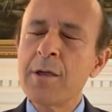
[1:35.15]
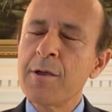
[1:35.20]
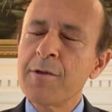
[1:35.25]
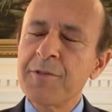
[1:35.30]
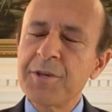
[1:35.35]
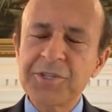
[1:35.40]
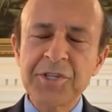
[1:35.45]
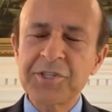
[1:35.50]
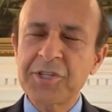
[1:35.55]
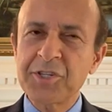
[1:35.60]

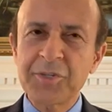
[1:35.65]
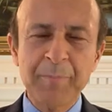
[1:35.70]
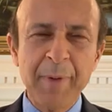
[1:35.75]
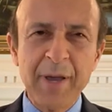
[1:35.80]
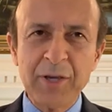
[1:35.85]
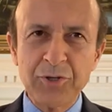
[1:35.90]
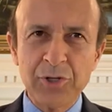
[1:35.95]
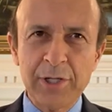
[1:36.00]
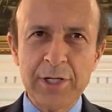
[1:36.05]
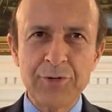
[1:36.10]
This is
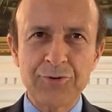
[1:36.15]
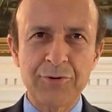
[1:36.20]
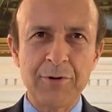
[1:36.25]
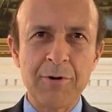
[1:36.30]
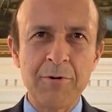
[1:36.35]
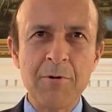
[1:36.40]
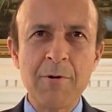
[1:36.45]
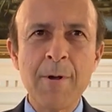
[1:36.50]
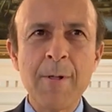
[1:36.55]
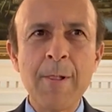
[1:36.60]
especially
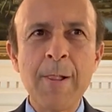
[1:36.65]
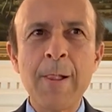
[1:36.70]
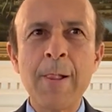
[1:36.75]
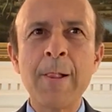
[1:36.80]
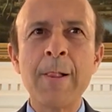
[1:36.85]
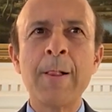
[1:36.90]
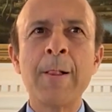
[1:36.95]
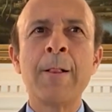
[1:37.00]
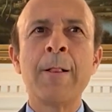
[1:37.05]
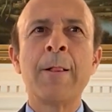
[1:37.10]
true
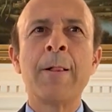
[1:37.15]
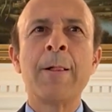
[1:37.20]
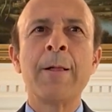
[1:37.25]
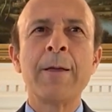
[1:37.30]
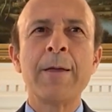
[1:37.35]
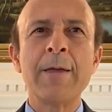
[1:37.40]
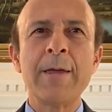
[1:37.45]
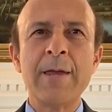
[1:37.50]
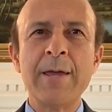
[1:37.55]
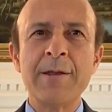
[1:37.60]

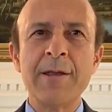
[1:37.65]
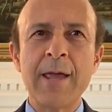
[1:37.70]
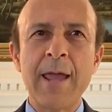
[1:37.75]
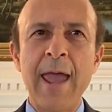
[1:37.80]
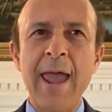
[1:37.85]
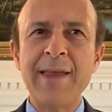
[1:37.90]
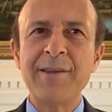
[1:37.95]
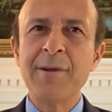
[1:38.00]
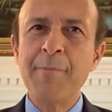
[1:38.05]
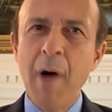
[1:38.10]
in
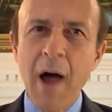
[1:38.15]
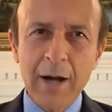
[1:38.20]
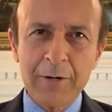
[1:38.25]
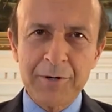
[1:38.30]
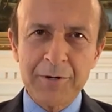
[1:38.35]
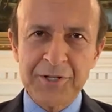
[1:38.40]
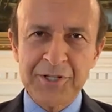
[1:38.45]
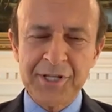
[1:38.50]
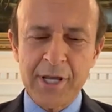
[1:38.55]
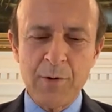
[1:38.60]
a
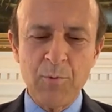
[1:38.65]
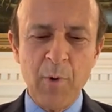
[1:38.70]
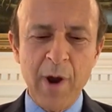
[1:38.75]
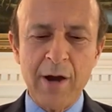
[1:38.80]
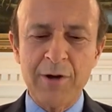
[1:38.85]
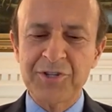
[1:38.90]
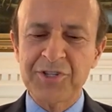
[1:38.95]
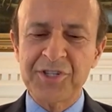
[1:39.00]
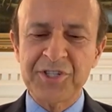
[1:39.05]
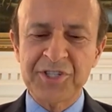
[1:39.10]
democracy
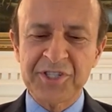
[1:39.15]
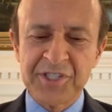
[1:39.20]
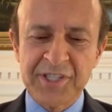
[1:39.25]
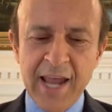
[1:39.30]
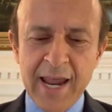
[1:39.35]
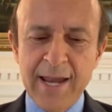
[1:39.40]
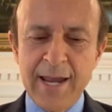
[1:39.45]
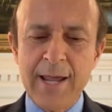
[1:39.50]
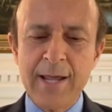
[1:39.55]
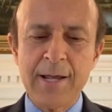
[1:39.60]
where
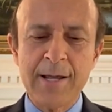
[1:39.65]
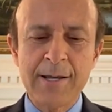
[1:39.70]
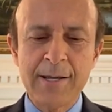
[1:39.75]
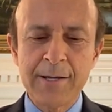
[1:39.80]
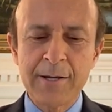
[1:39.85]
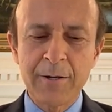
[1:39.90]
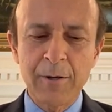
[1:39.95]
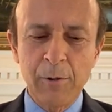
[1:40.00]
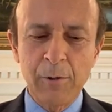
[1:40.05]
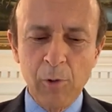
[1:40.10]
sustaining
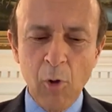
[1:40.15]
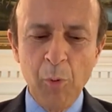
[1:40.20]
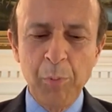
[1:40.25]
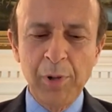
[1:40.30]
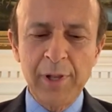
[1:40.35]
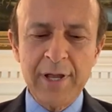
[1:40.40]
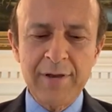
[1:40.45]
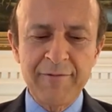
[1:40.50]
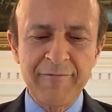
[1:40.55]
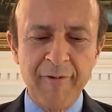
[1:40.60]

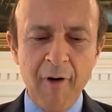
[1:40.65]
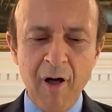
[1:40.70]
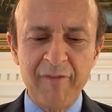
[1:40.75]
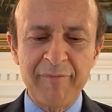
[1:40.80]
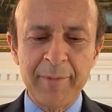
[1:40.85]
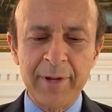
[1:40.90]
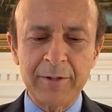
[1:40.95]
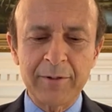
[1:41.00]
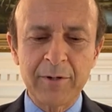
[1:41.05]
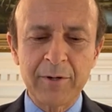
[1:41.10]
global
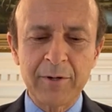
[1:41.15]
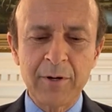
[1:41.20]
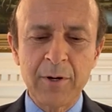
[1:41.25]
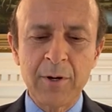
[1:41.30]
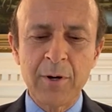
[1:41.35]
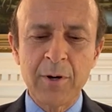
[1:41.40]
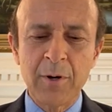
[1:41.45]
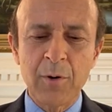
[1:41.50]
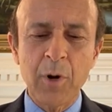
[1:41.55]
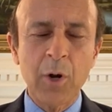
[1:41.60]
involvement
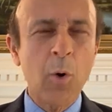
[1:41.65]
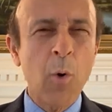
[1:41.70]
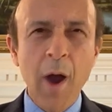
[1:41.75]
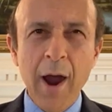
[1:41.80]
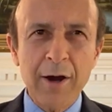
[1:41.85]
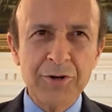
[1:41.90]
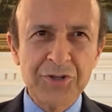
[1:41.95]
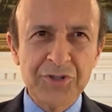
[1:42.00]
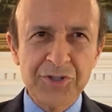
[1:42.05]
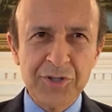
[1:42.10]

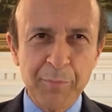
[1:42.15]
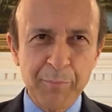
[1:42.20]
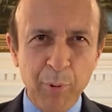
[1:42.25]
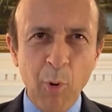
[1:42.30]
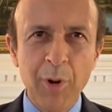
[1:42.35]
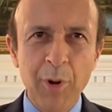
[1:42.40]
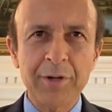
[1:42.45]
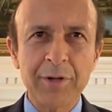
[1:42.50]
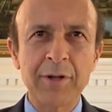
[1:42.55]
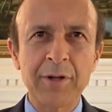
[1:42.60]
requires
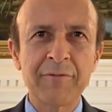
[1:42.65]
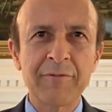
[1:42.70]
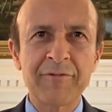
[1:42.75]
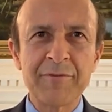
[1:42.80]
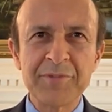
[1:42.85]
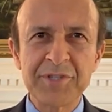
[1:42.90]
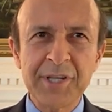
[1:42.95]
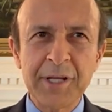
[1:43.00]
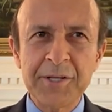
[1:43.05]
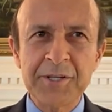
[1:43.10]
support
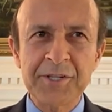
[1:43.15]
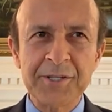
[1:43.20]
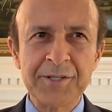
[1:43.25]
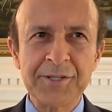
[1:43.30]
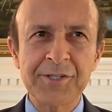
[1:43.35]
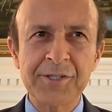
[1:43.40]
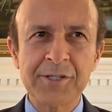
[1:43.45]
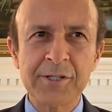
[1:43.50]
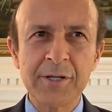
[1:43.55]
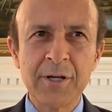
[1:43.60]
from
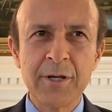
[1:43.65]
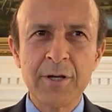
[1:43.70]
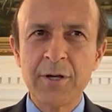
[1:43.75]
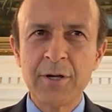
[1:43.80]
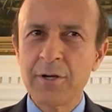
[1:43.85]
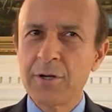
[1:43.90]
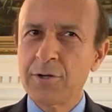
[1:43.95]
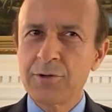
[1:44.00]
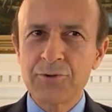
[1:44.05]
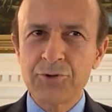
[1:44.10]
citizens.
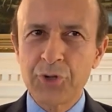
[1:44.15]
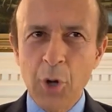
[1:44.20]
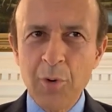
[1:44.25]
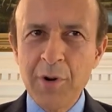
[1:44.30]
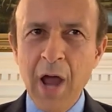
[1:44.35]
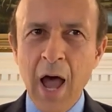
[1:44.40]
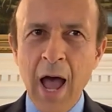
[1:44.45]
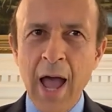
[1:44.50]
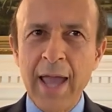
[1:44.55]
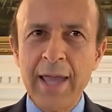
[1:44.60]
Joe
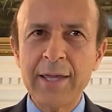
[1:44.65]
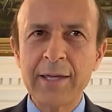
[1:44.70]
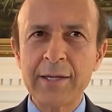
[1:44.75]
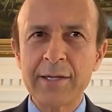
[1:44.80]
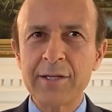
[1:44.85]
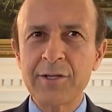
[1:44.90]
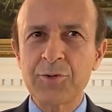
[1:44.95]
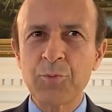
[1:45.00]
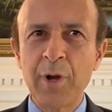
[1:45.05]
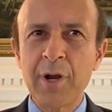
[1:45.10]
Nye
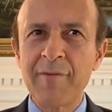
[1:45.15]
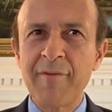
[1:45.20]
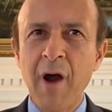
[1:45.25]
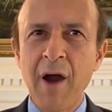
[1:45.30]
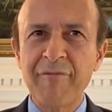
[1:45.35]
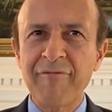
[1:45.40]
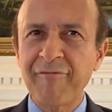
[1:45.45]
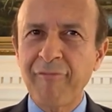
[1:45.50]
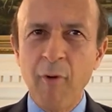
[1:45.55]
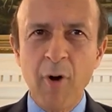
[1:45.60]
is one of
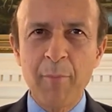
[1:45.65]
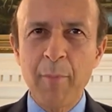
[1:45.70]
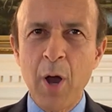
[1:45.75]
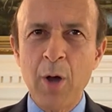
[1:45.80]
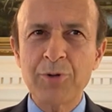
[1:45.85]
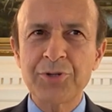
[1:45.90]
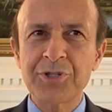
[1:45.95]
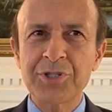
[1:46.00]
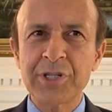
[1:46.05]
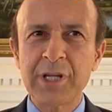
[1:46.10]
our
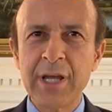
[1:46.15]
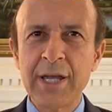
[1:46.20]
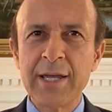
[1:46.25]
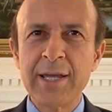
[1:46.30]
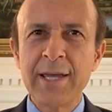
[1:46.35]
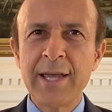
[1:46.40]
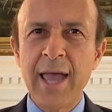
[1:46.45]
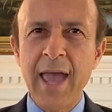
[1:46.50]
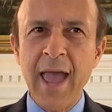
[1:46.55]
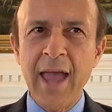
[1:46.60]
foremost
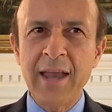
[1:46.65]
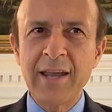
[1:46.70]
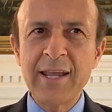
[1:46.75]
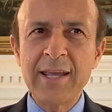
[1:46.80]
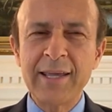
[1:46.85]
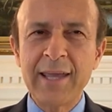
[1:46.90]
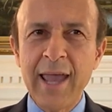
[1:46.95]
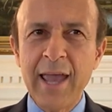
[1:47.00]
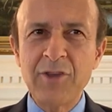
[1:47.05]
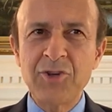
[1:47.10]
and
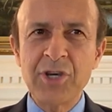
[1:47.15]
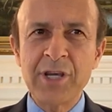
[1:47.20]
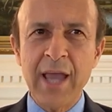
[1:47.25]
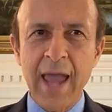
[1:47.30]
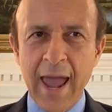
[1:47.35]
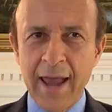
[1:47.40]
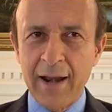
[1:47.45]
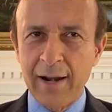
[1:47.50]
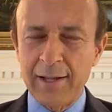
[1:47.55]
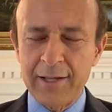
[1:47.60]
engaging
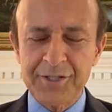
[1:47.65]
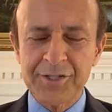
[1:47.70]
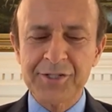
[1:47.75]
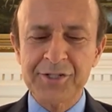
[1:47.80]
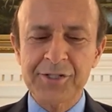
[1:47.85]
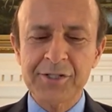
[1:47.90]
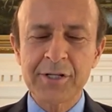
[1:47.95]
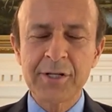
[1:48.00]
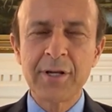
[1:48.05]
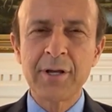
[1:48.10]

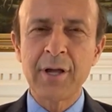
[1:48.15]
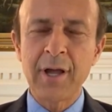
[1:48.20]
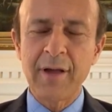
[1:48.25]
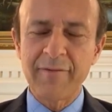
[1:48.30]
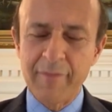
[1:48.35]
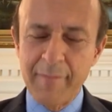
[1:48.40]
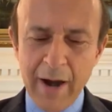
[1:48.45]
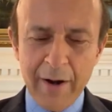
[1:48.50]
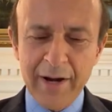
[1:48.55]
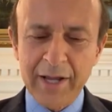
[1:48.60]
analysts of
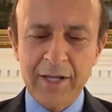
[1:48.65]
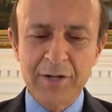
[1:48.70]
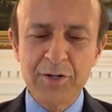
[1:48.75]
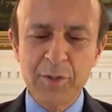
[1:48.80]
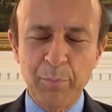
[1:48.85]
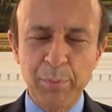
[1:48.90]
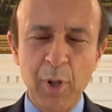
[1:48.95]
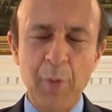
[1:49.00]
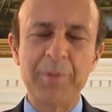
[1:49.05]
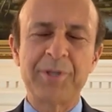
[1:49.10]
American
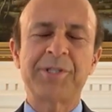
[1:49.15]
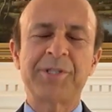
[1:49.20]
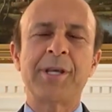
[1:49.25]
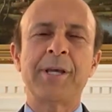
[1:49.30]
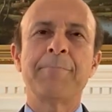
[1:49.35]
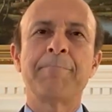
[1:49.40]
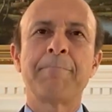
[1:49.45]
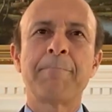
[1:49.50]
diplomacy.